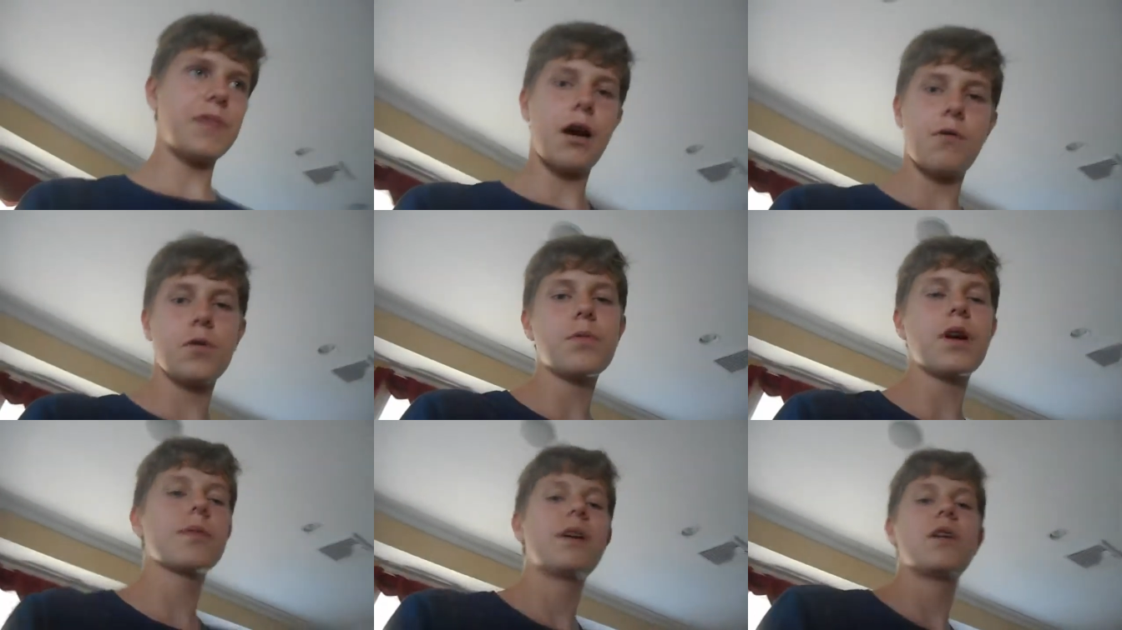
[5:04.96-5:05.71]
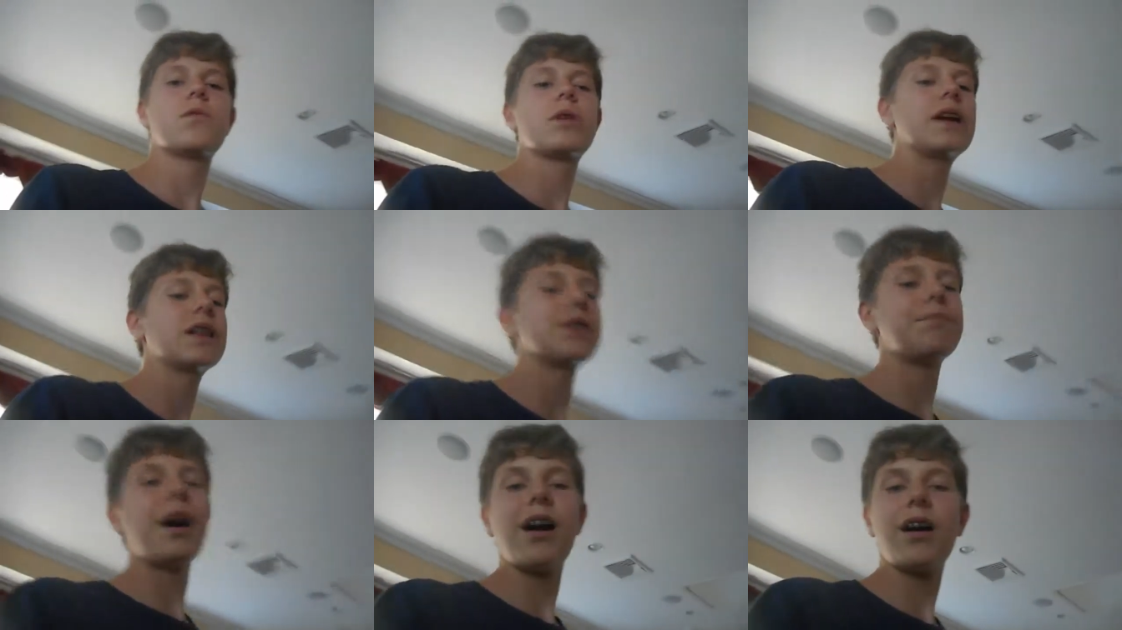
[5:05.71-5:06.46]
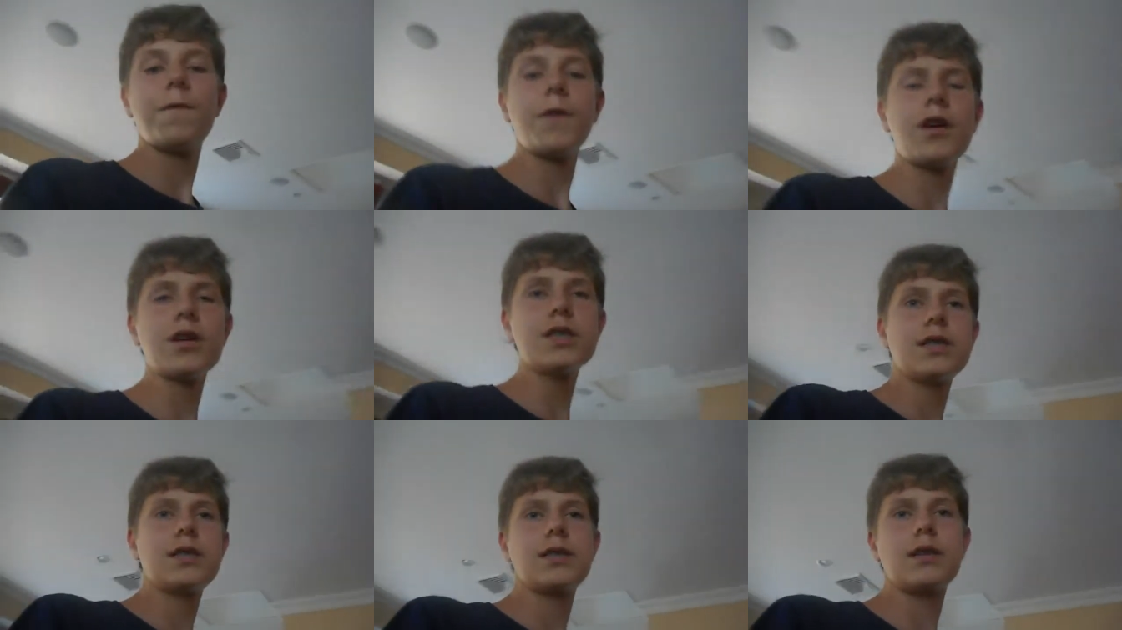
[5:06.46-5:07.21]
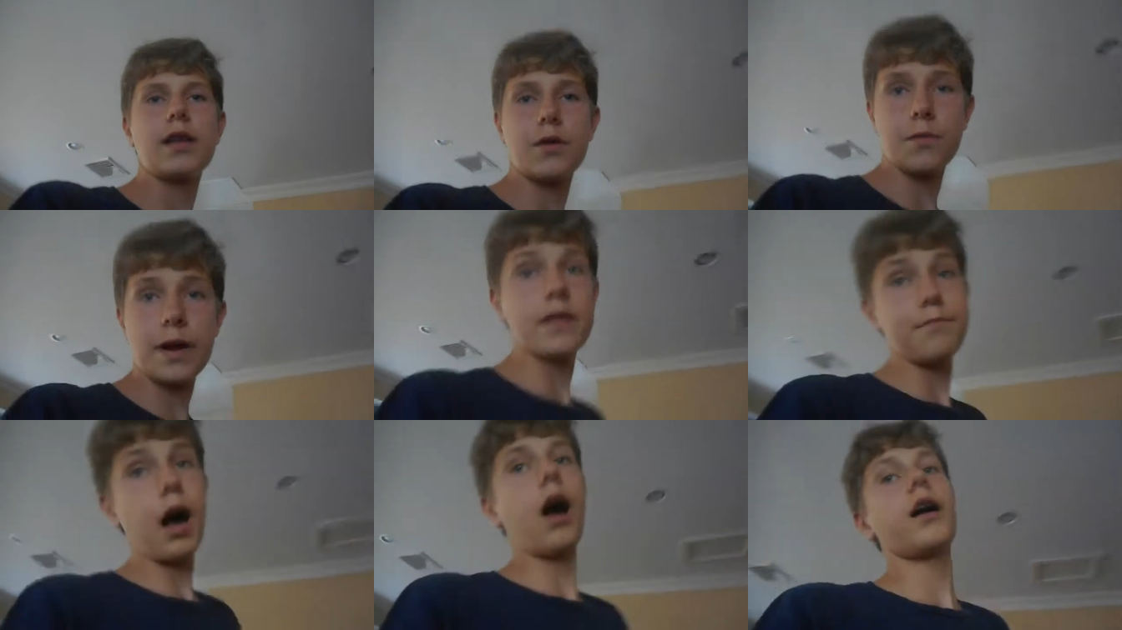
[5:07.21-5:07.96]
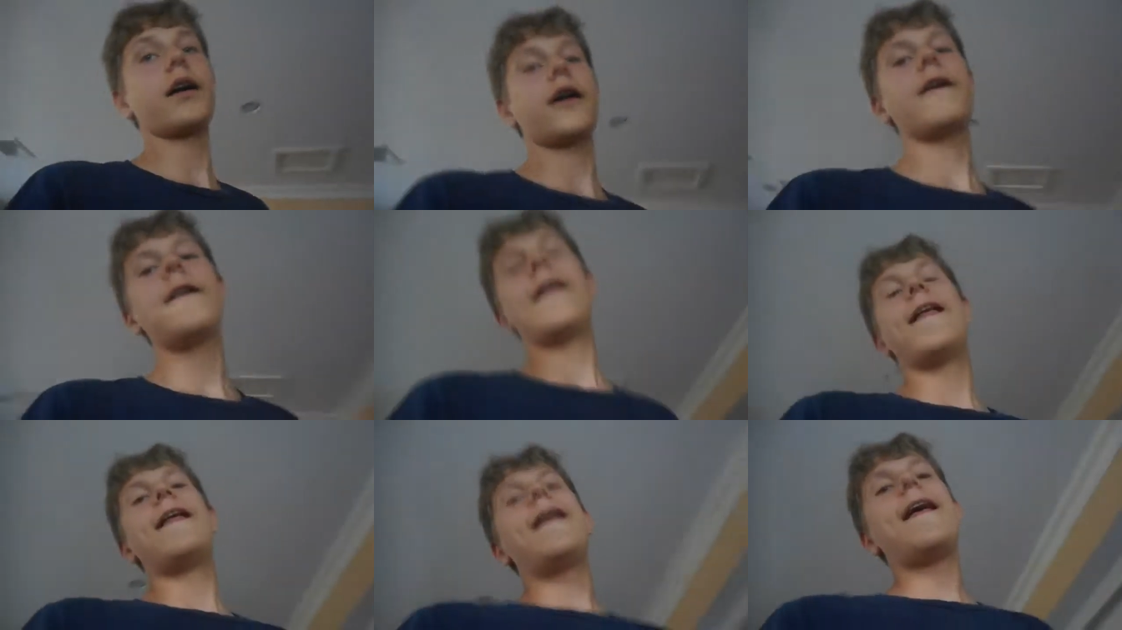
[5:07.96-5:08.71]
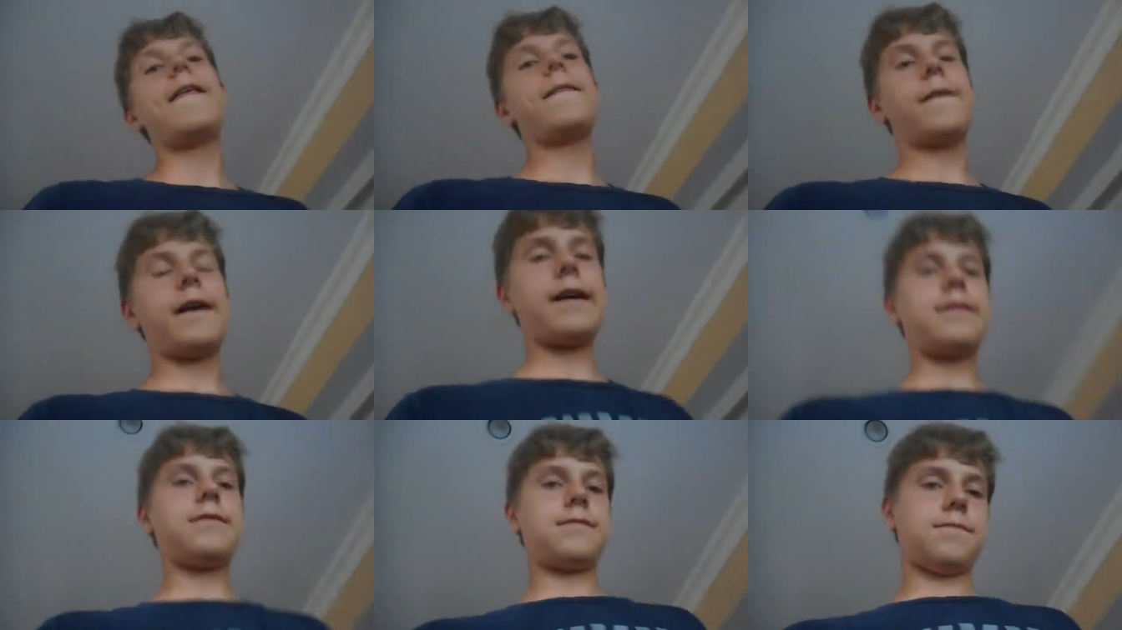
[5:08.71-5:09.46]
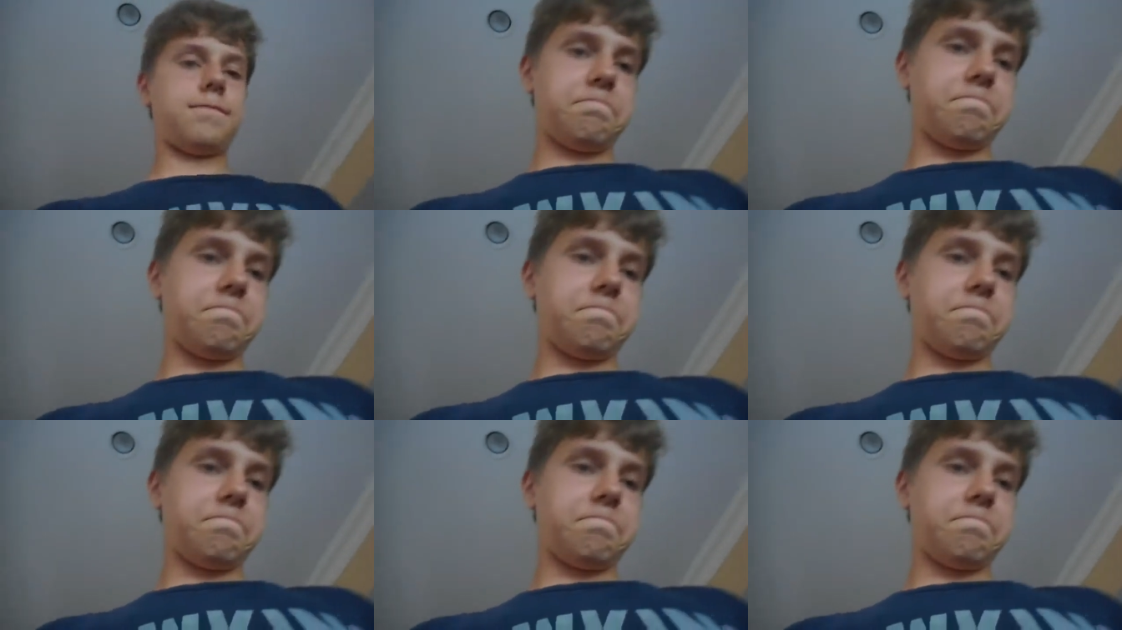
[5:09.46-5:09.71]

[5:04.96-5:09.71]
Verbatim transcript: I would recommend reading the manga first. Like, read the manga, and then,